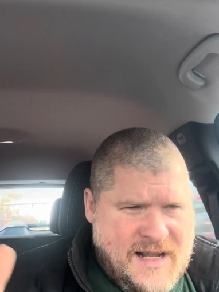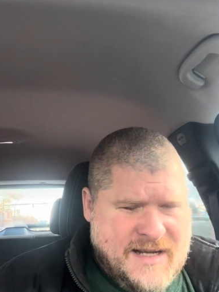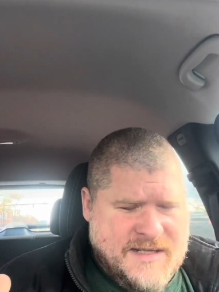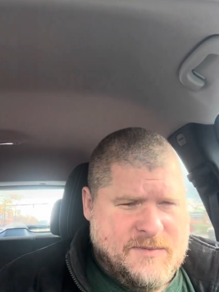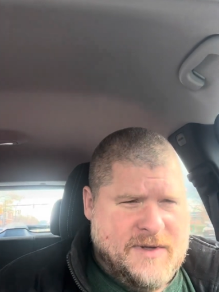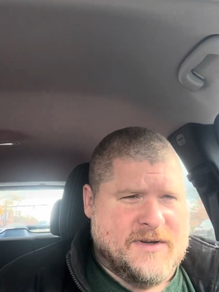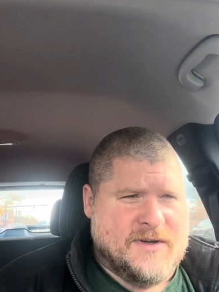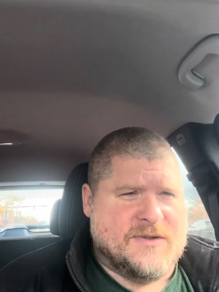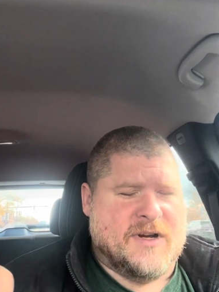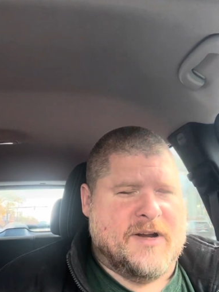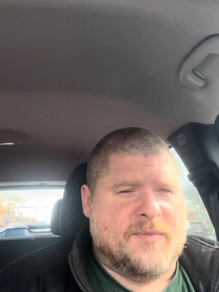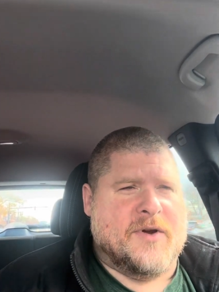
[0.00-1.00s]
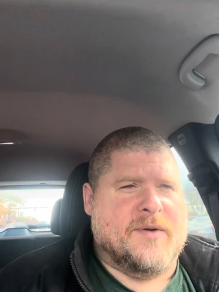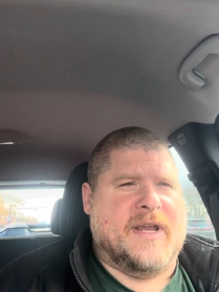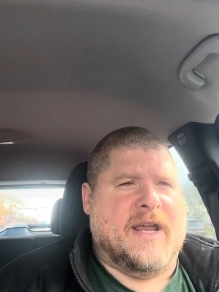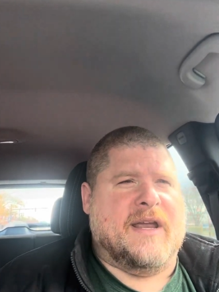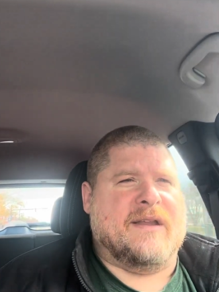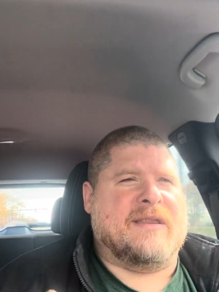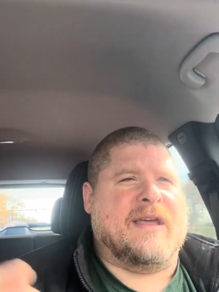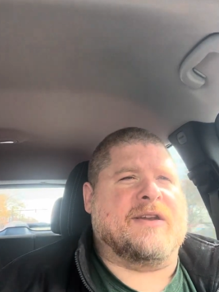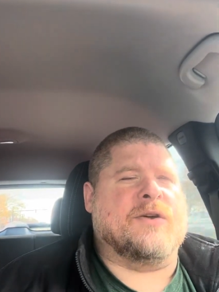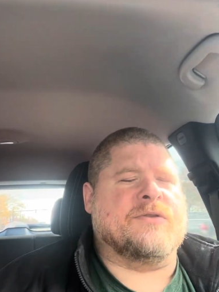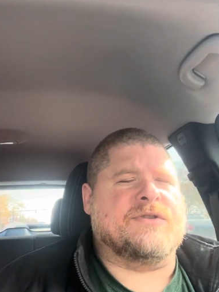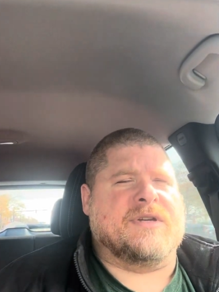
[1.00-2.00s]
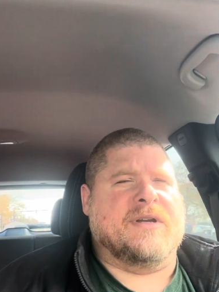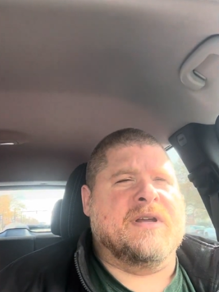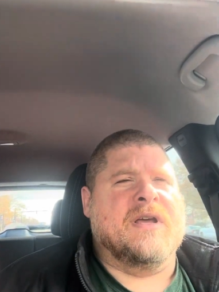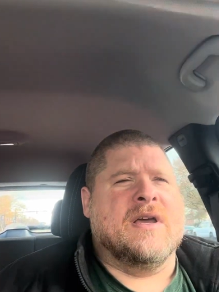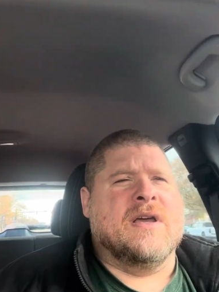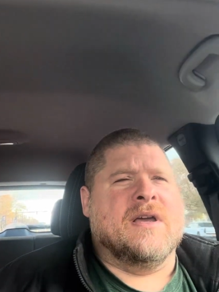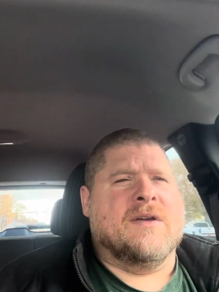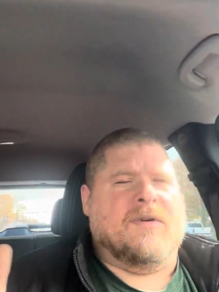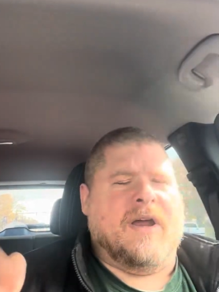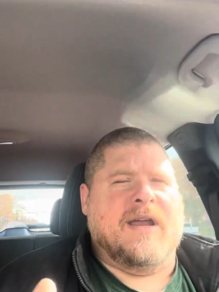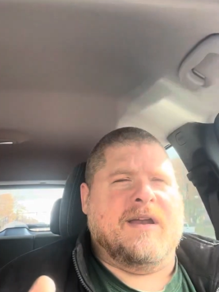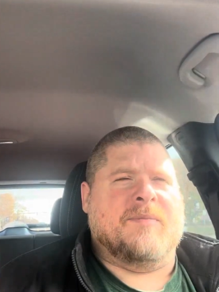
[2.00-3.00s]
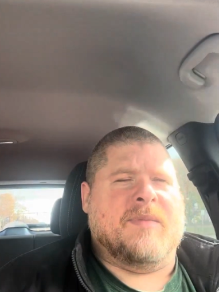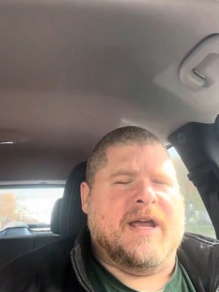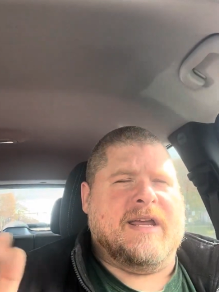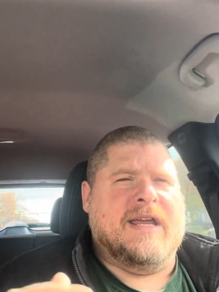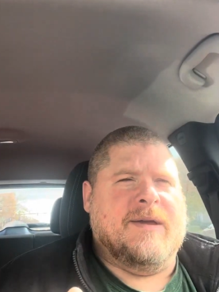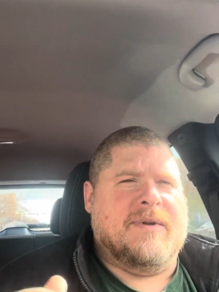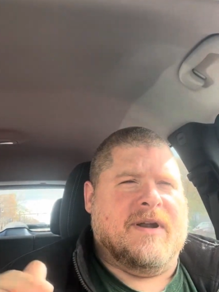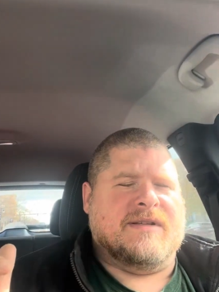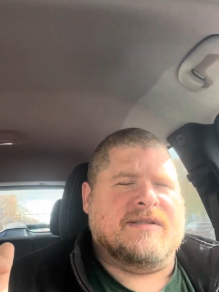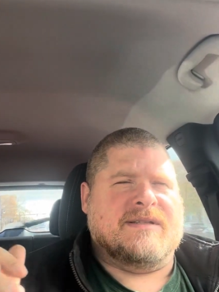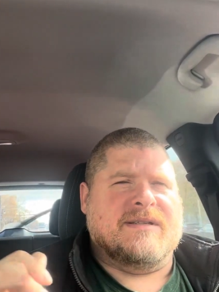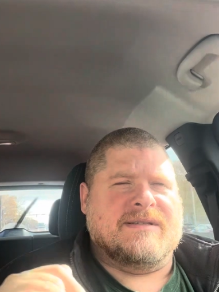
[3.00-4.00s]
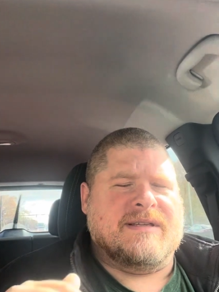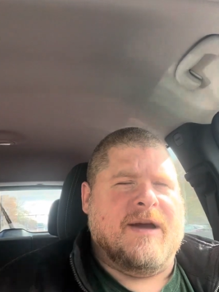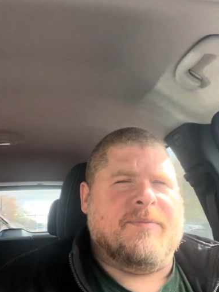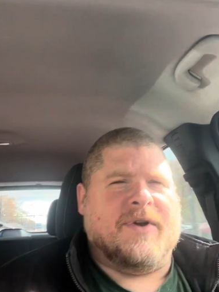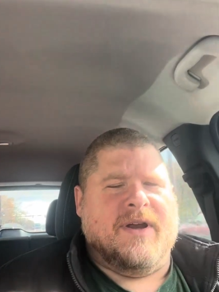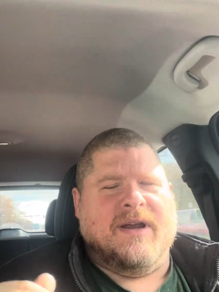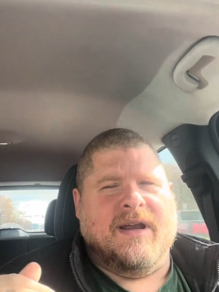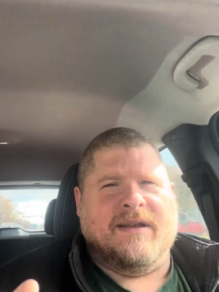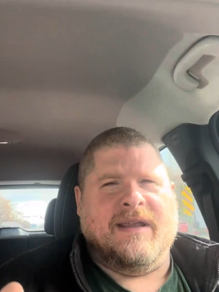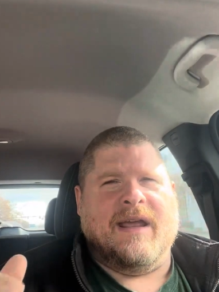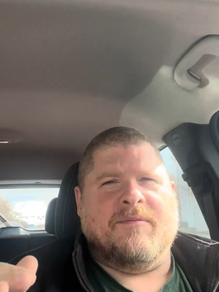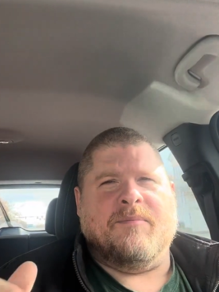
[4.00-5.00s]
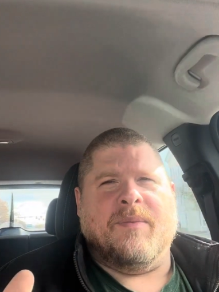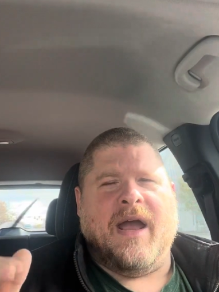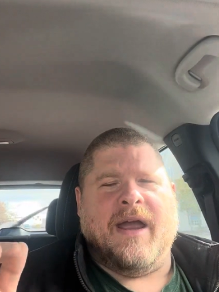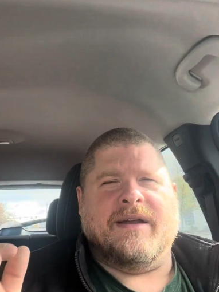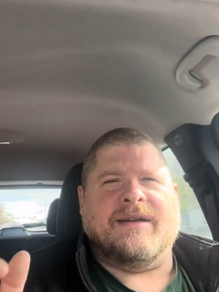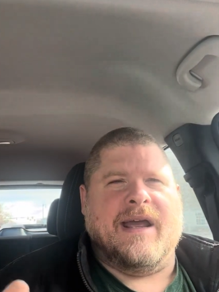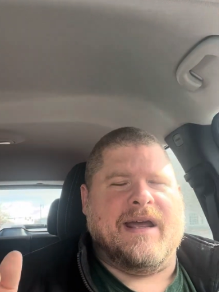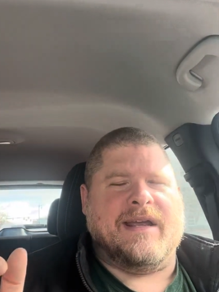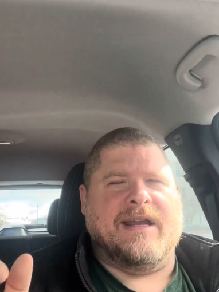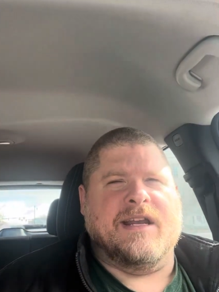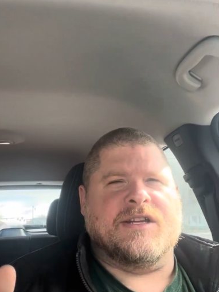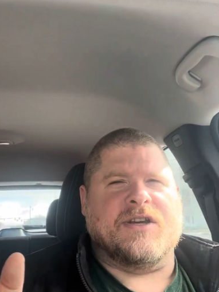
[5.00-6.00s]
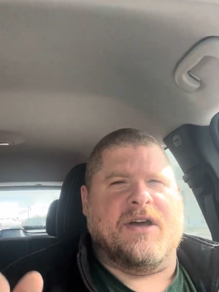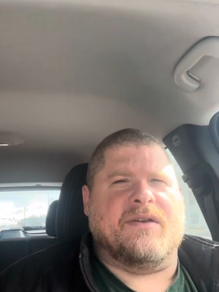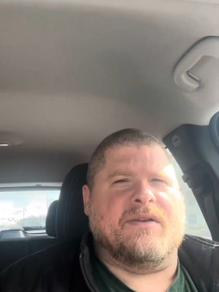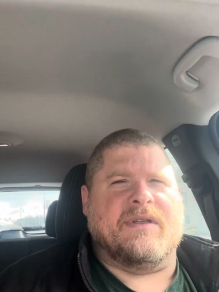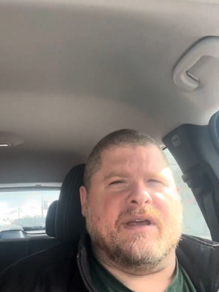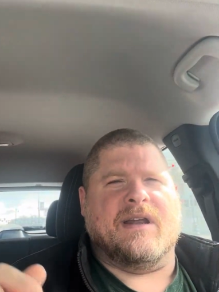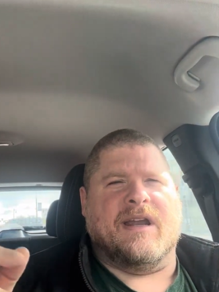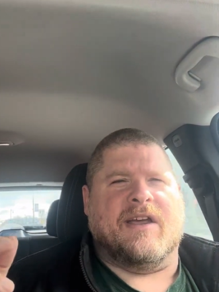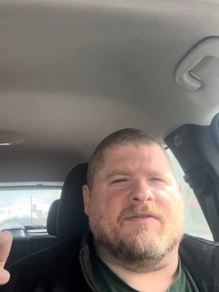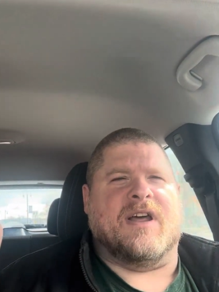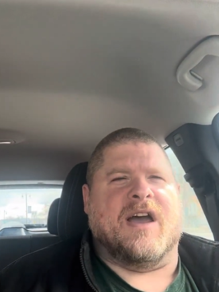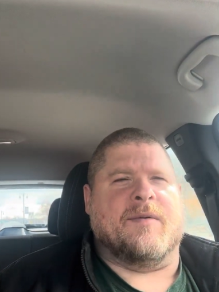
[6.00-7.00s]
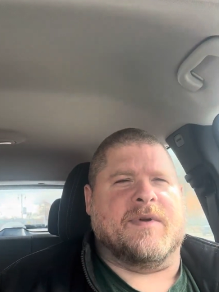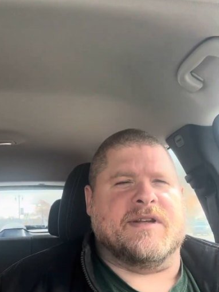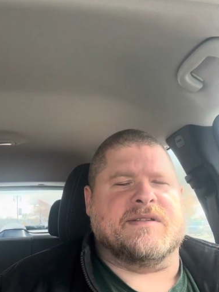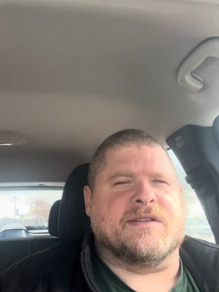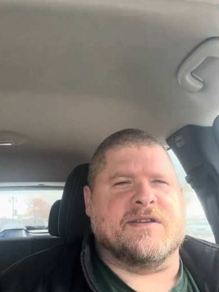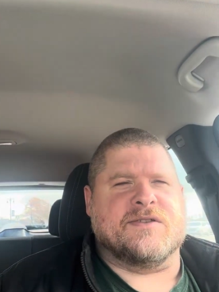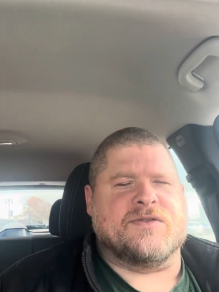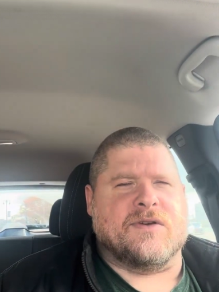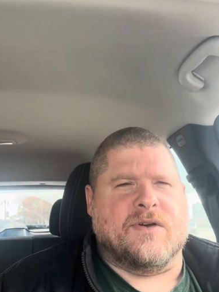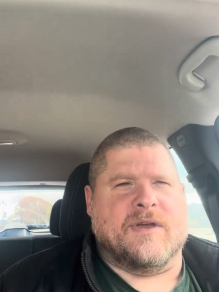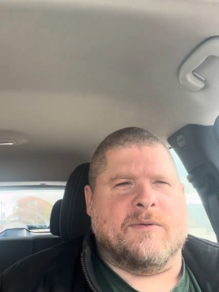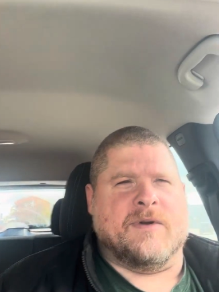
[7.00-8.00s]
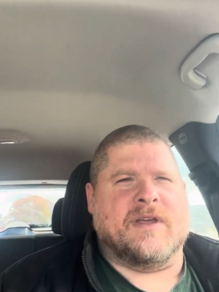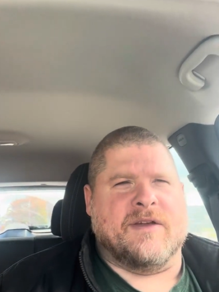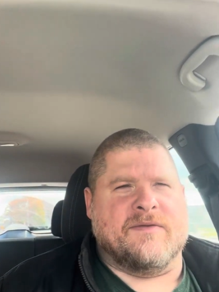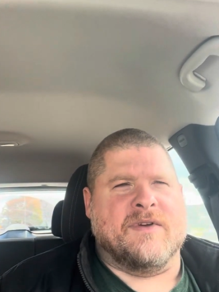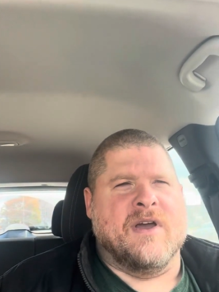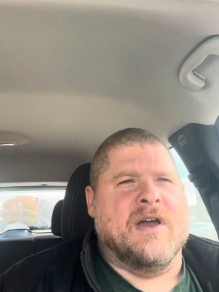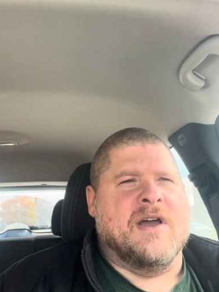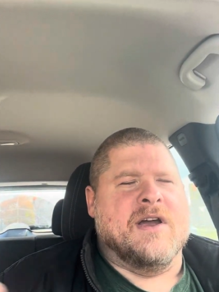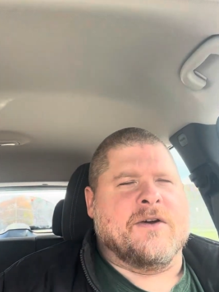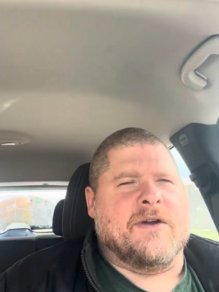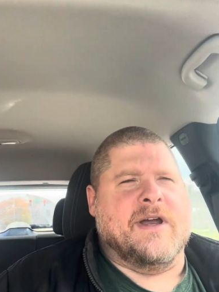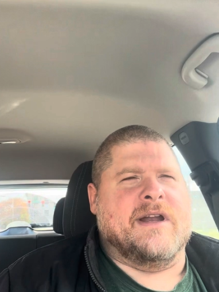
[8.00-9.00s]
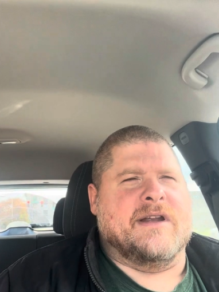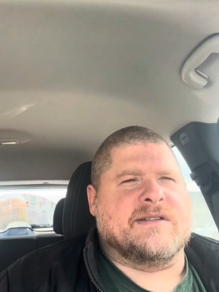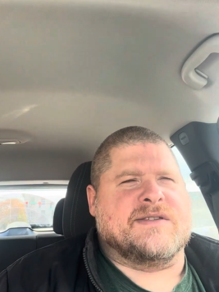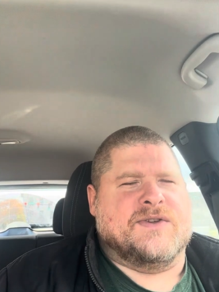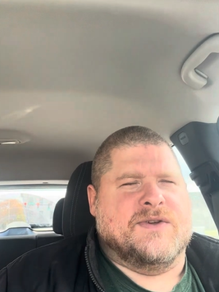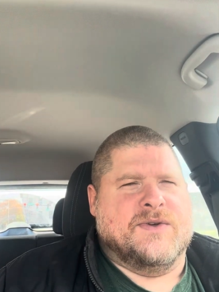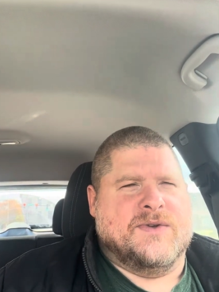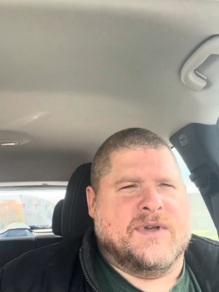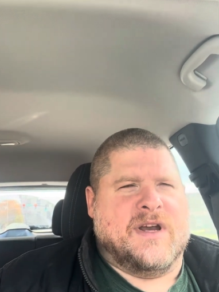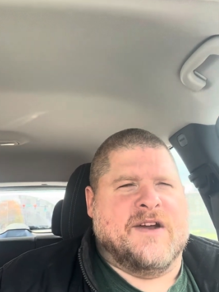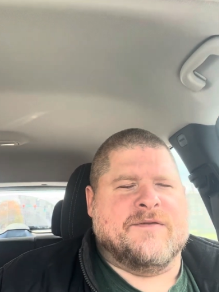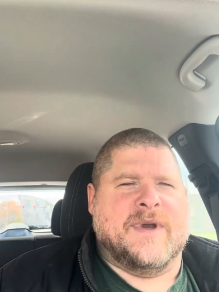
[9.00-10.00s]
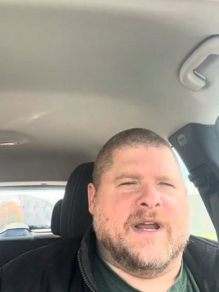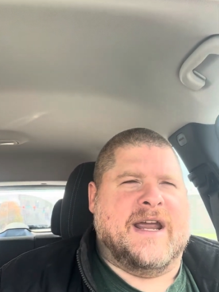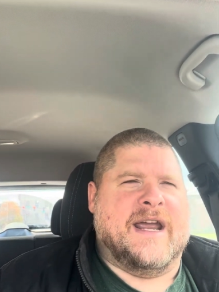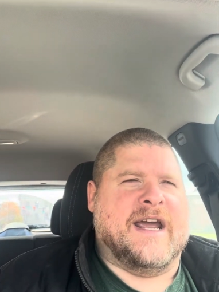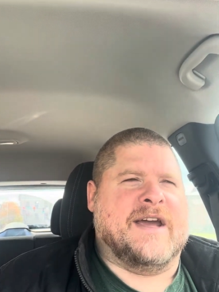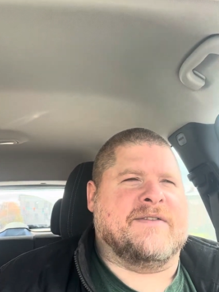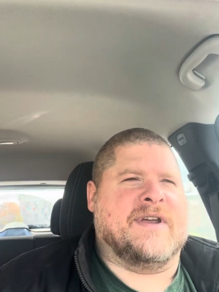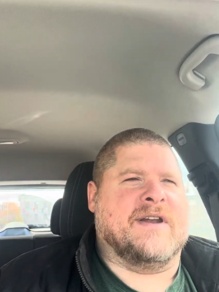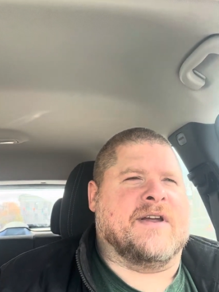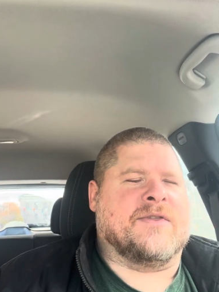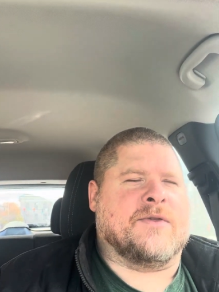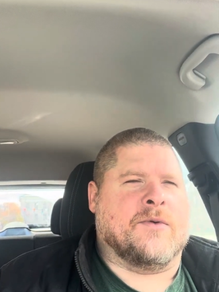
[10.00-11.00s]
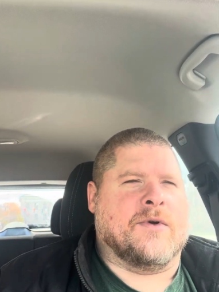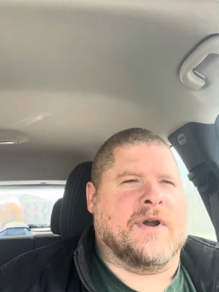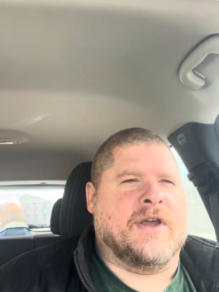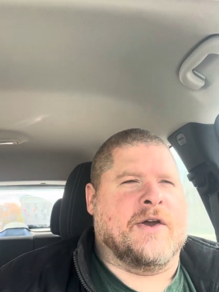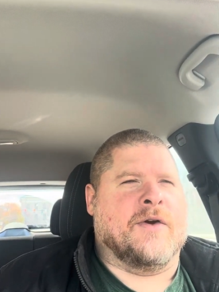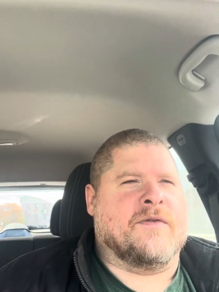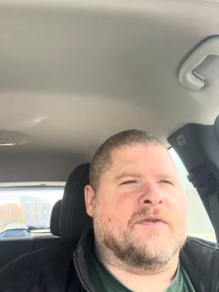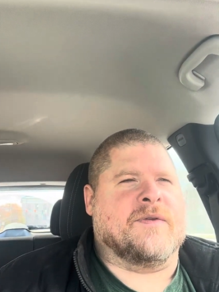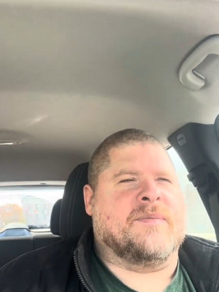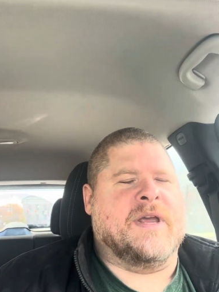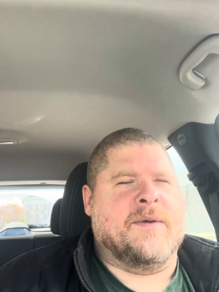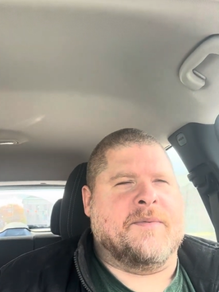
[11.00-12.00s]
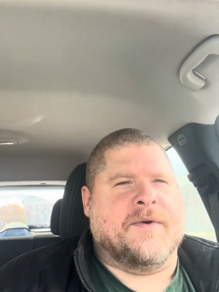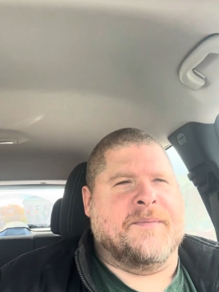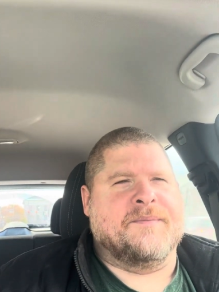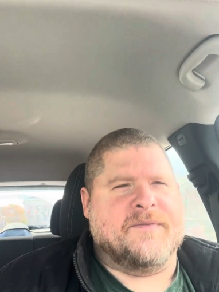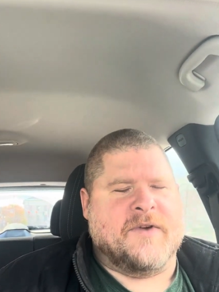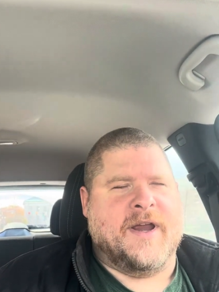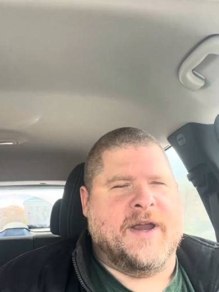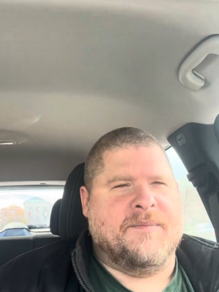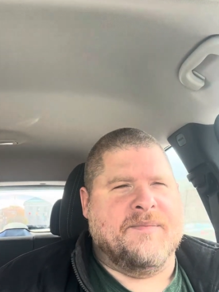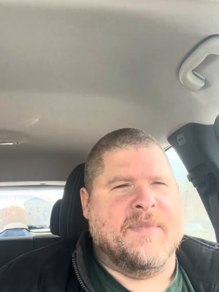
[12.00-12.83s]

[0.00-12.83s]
what they're trying to permeate in that notion, right? And by keeping us separate in that, by attacking each other, they can have dominance and control. That would give credence to the government having authority over the people, right?